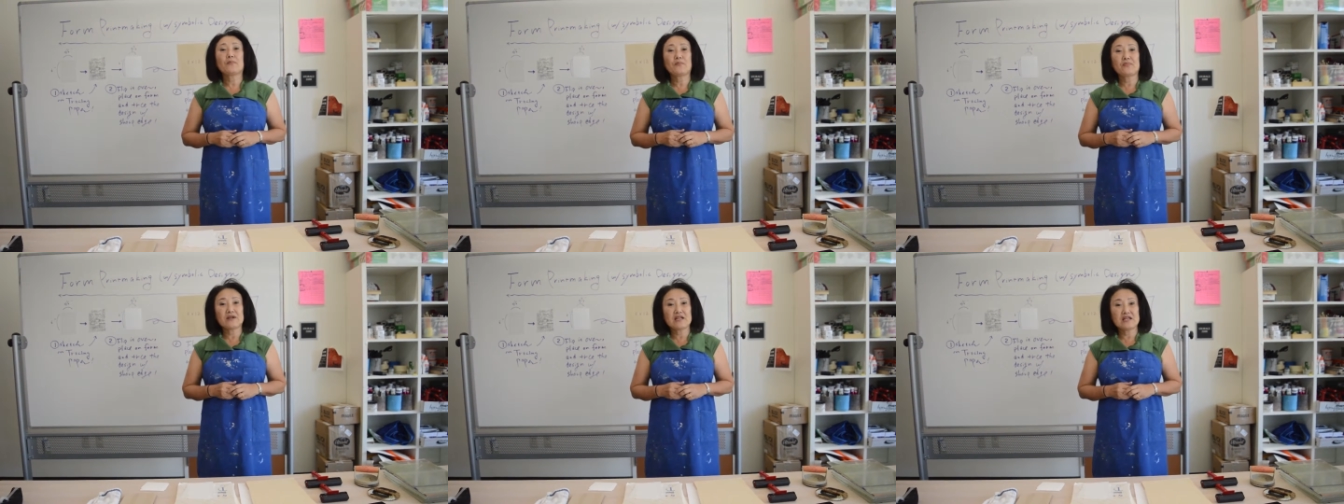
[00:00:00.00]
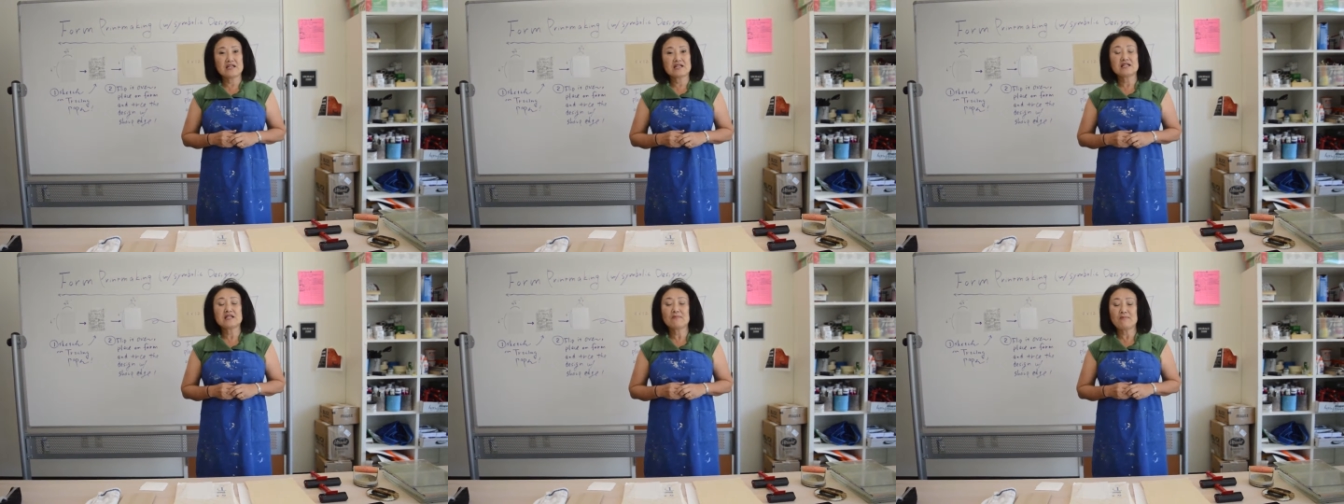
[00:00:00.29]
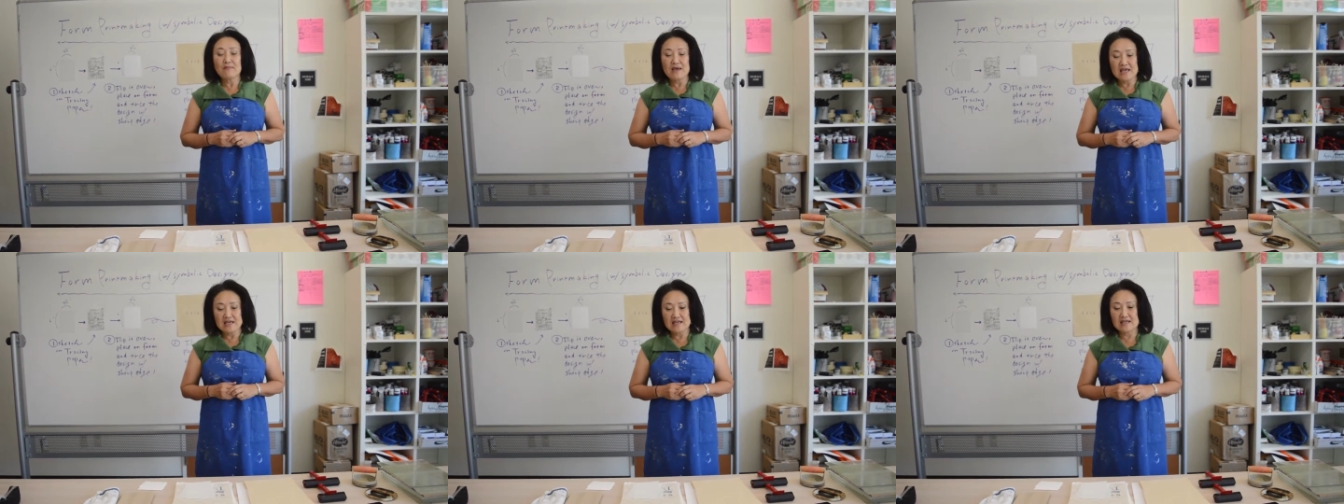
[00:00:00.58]

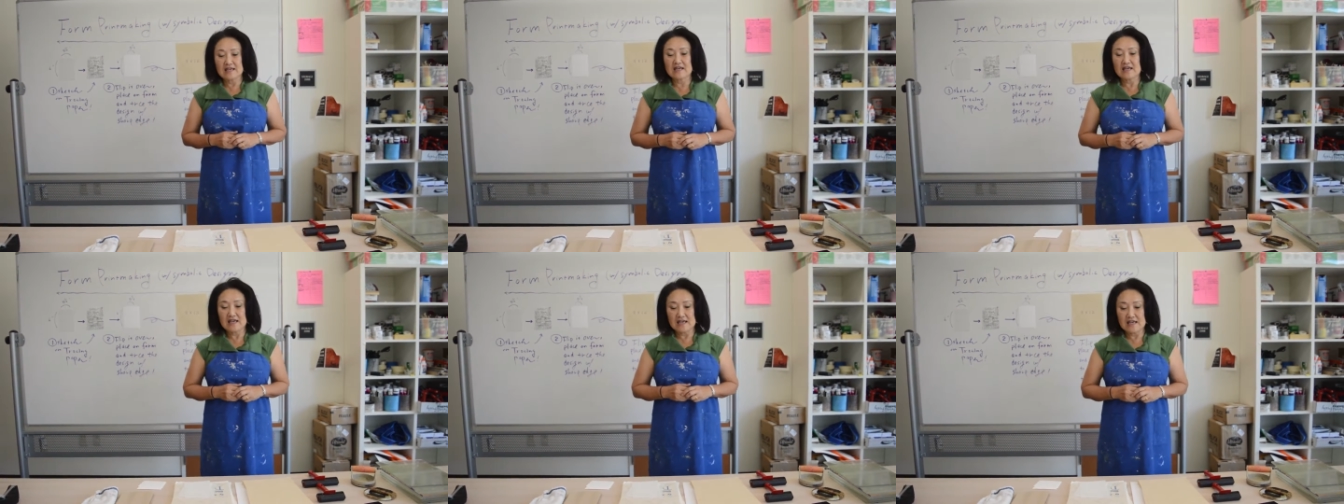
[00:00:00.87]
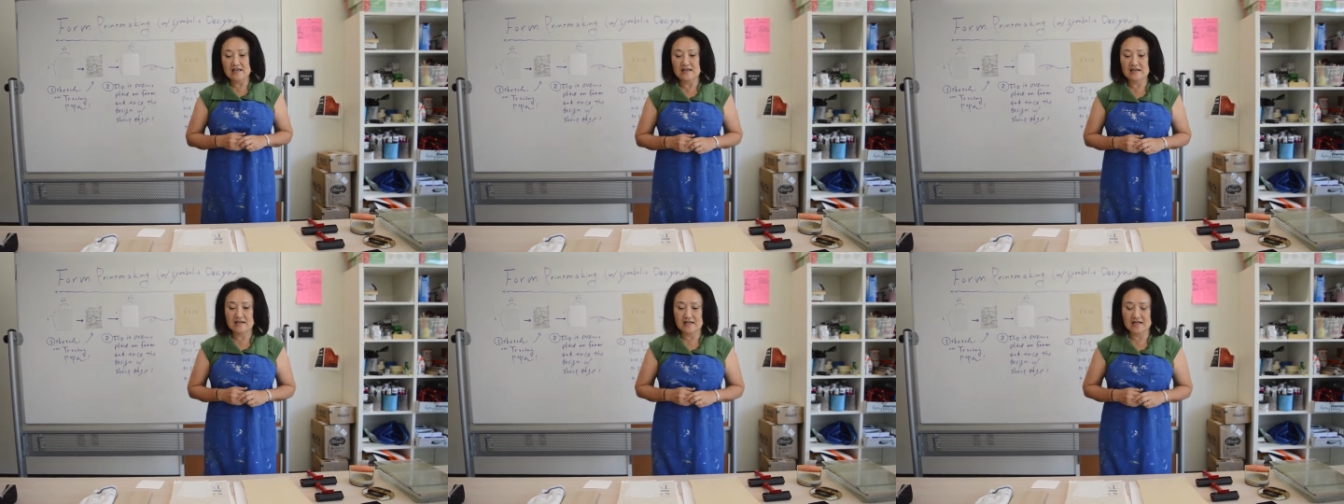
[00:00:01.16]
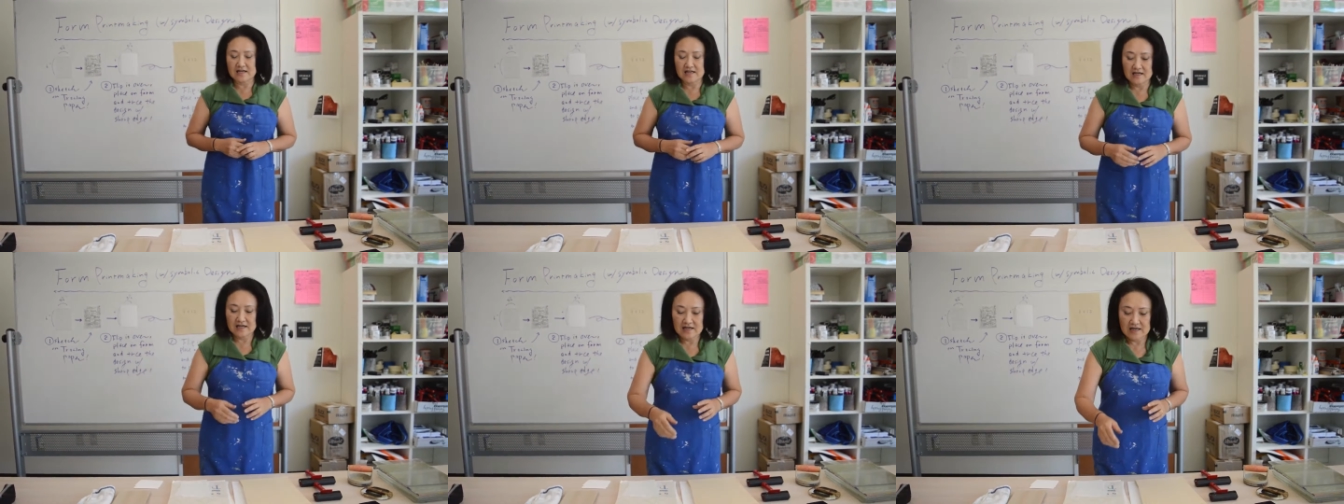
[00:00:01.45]
printmaking
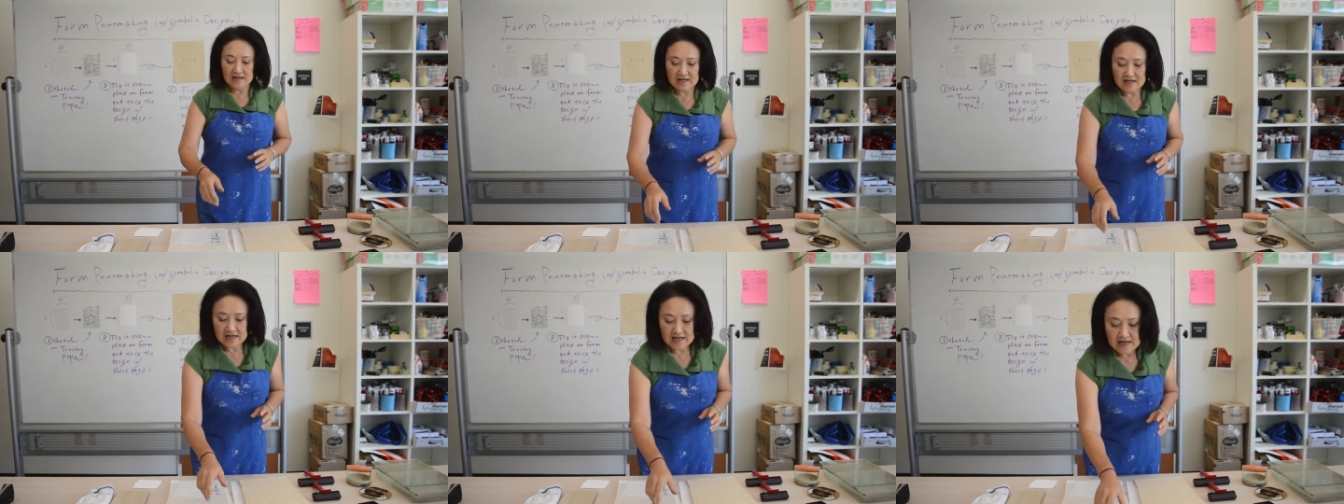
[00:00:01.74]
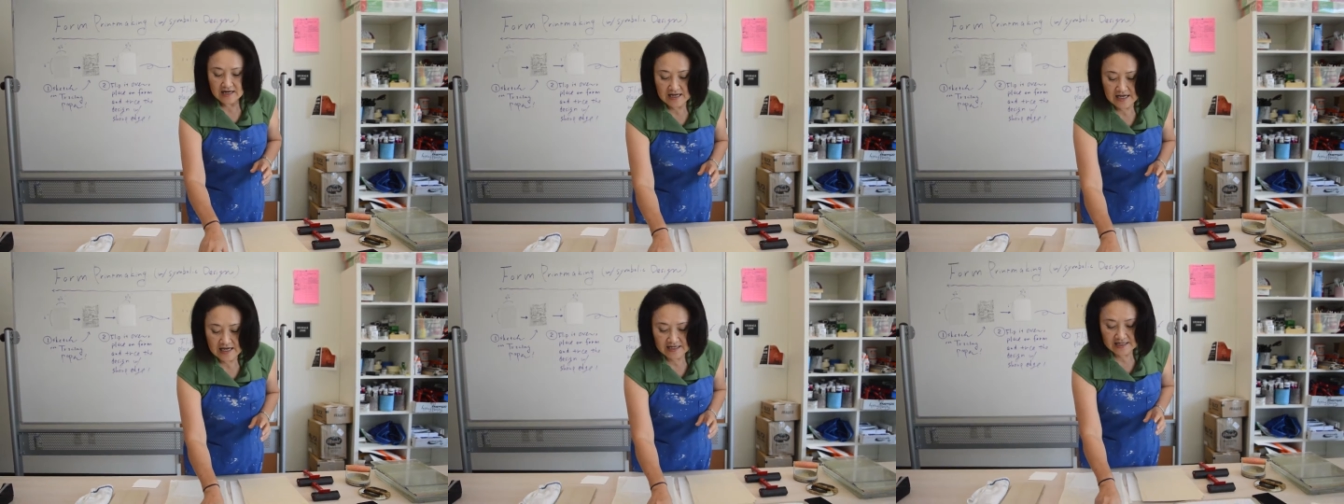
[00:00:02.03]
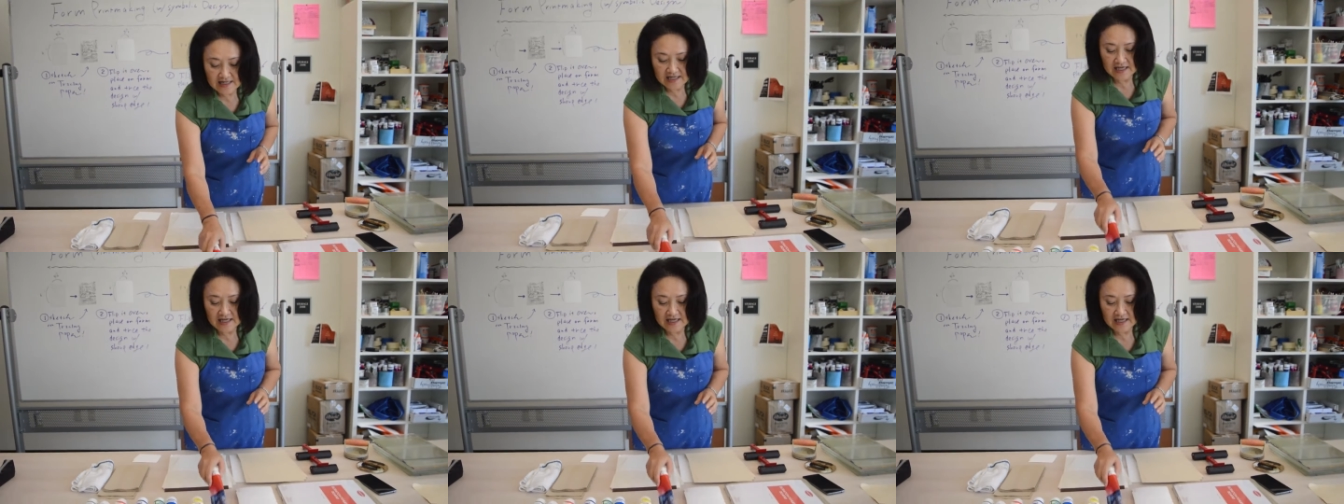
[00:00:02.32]
ink like